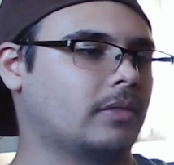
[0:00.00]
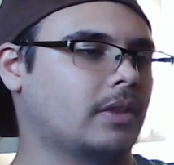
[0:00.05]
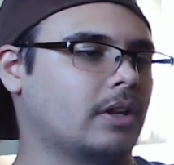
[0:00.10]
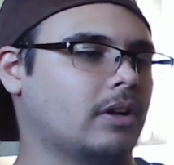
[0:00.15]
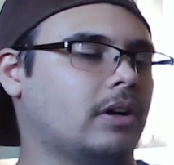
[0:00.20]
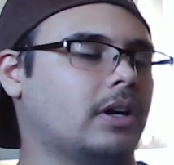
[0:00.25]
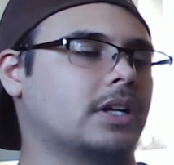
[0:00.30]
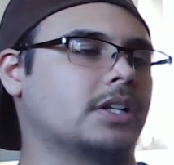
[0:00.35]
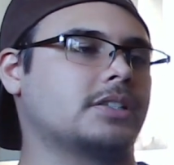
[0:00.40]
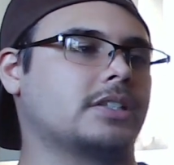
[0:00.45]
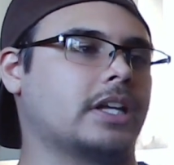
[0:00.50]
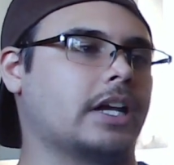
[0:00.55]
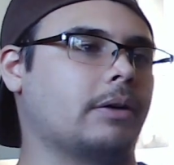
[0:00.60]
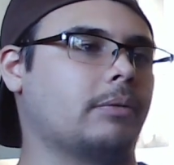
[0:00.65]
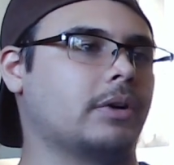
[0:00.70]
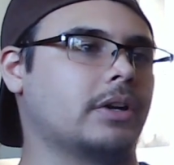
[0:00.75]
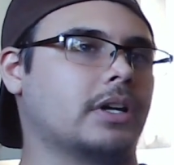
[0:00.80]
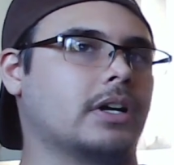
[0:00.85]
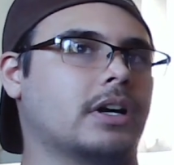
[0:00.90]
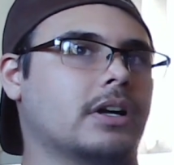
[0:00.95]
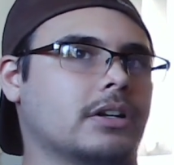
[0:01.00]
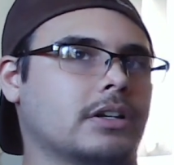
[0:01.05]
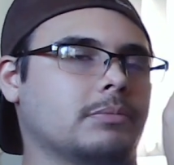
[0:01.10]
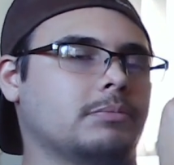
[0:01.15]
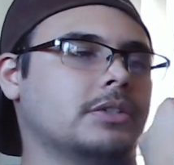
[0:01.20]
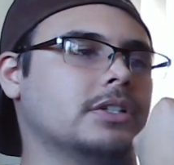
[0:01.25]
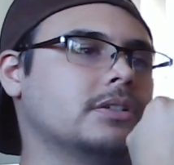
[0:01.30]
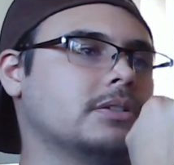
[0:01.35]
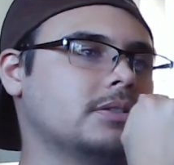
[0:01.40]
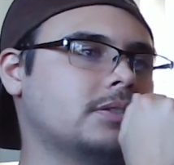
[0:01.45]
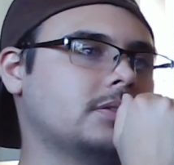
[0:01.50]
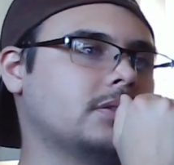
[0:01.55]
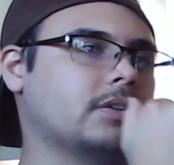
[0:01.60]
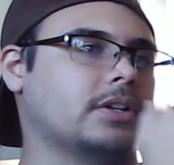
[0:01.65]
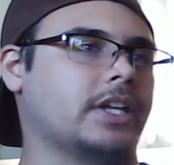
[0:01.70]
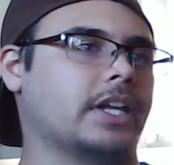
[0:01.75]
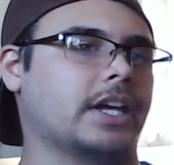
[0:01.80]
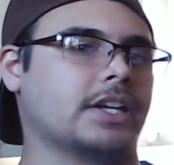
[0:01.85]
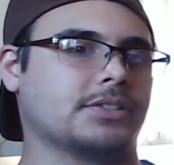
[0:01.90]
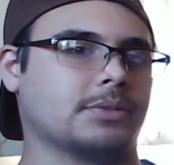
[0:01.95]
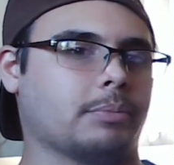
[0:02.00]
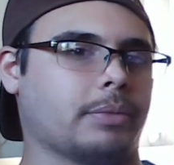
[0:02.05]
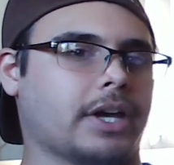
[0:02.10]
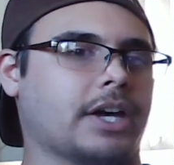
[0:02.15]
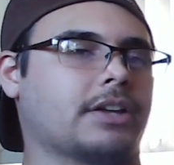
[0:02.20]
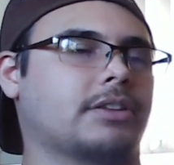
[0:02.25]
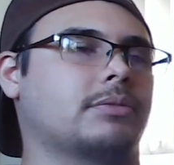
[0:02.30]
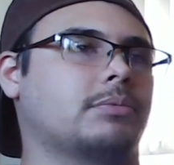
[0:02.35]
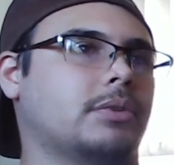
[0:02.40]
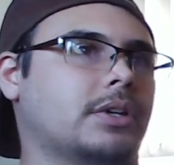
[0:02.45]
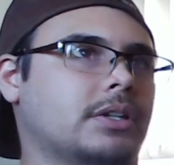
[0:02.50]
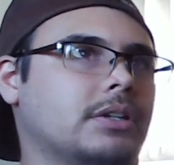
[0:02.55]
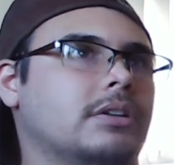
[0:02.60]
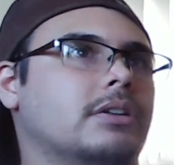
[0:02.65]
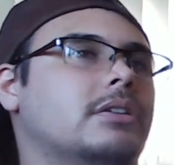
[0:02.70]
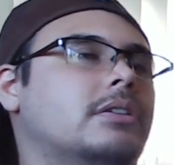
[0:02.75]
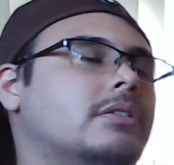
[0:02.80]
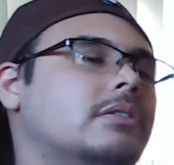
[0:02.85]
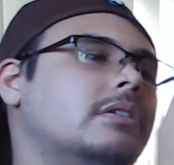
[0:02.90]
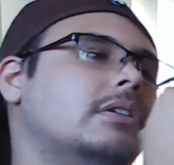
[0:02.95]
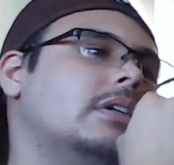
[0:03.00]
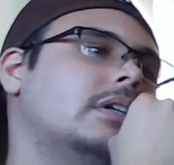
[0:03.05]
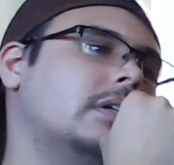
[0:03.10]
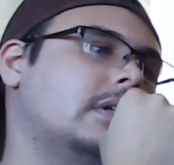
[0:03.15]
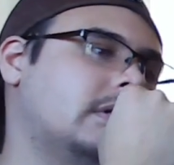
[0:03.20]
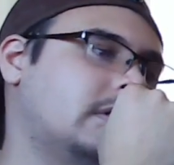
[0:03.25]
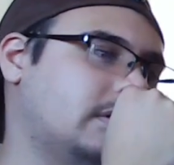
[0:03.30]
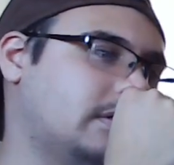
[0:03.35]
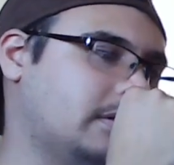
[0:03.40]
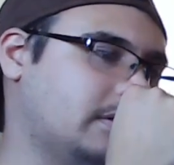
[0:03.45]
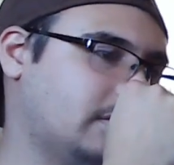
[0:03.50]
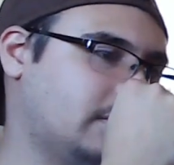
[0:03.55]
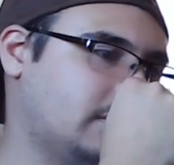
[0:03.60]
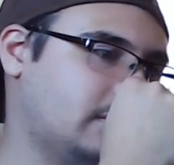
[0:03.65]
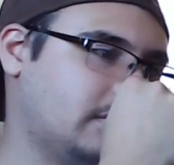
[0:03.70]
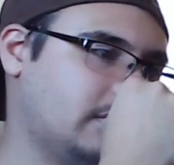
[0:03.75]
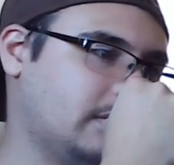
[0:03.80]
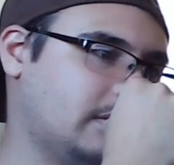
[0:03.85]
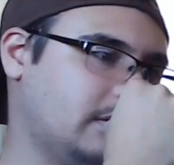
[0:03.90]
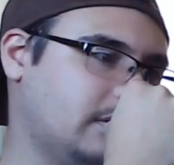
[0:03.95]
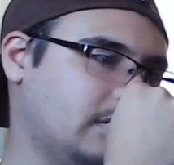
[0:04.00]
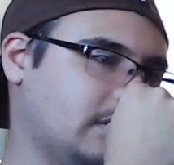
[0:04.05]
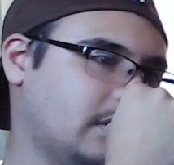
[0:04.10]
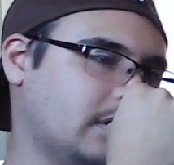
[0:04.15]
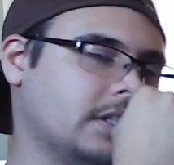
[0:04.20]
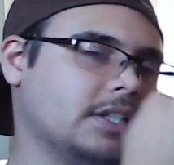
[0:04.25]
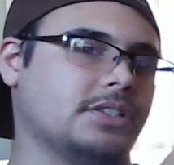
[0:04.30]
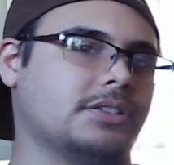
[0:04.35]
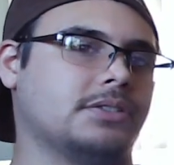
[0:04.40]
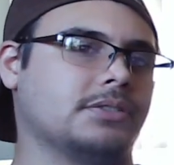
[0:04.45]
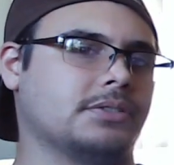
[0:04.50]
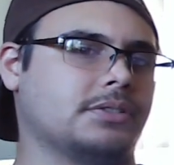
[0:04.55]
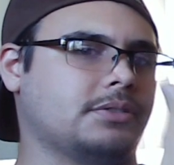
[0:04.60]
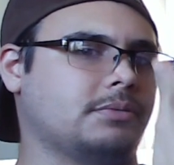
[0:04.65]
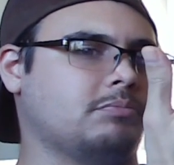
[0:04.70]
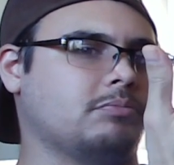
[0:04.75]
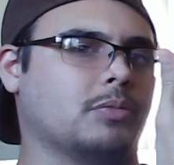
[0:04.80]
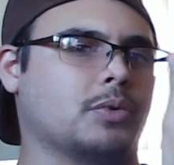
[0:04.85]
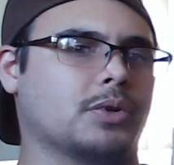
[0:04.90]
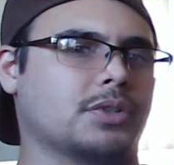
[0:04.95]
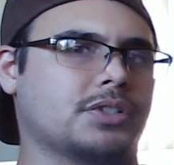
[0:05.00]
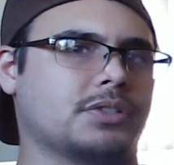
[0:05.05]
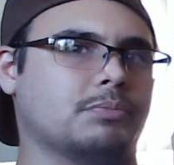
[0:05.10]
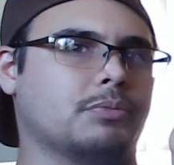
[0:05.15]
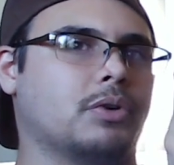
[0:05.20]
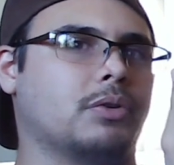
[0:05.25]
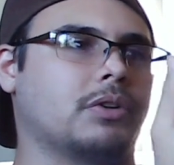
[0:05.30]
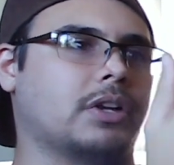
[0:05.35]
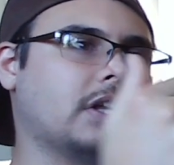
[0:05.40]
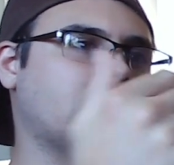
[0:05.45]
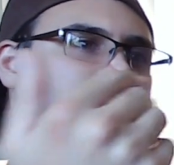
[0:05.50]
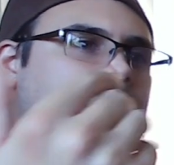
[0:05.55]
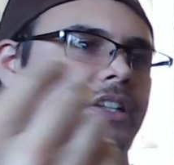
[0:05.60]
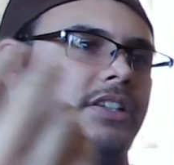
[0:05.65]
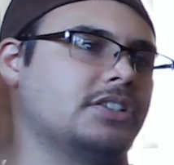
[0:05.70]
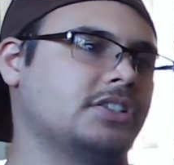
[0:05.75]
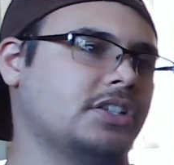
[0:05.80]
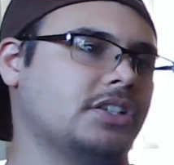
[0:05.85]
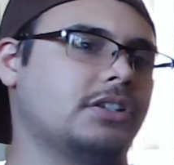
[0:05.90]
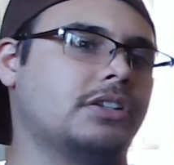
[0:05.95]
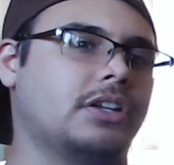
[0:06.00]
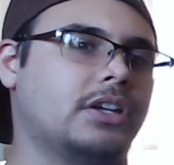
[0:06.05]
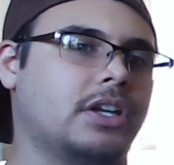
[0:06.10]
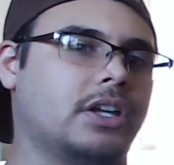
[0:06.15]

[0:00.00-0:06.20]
Honestly, I would have gone up though, so he has a pathway to go. Unless there's more smoke. Like, does it